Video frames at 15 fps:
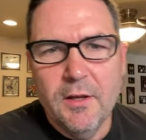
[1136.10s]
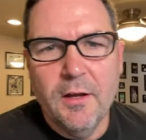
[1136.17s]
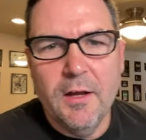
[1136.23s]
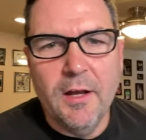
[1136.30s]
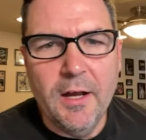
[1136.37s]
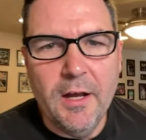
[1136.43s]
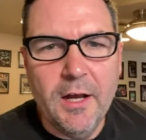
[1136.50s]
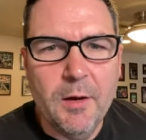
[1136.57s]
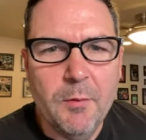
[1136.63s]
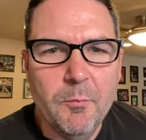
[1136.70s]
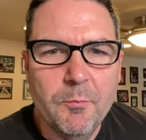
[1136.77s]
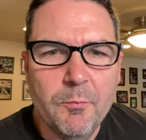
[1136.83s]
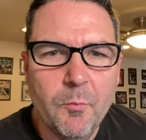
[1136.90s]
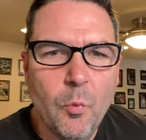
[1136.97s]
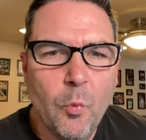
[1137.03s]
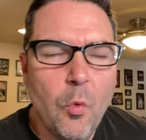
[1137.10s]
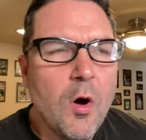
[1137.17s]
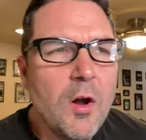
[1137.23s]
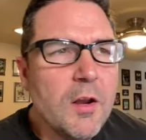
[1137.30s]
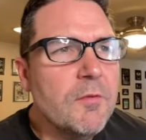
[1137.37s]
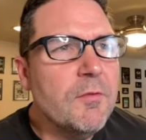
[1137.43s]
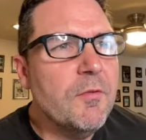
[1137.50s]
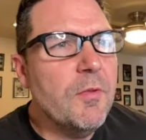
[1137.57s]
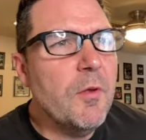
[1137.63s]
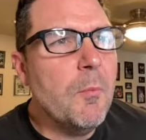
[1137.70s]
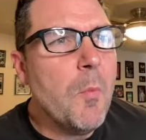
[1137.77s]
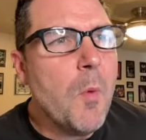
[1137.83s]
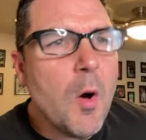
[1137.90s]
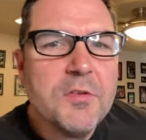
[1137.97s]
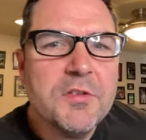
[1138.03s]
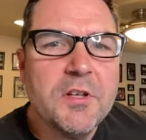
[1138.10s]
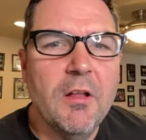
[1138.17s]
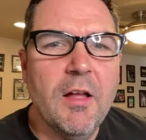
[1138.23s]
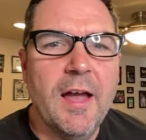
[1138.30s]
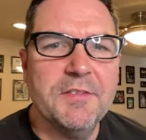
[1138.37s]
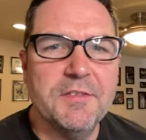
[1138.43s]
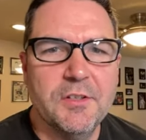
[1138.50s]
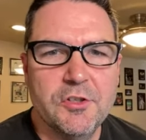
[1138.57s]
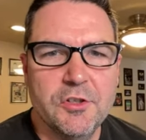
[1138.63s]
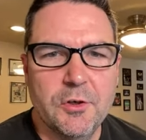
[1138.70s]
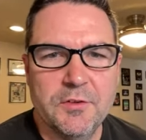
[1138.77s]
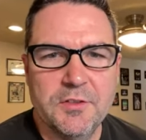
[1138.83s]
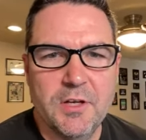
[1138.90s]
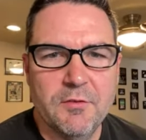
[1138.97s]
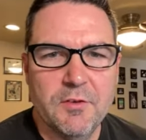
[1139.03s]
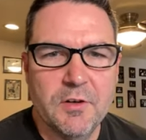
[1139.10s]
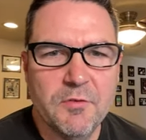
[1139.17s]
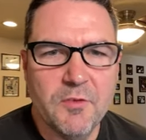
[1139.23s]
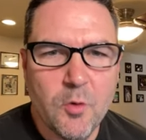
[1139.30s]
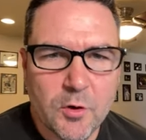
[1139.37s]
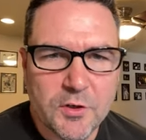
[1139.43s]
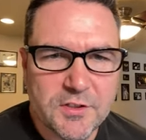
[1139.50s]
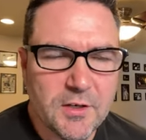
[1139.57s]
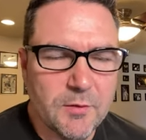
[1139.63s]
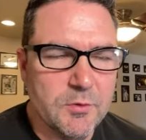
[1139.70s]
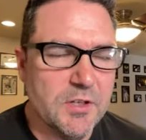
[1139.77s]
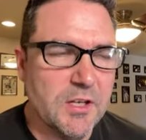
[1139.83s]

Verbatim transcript: One of the most classic shows ever. Of course, it was a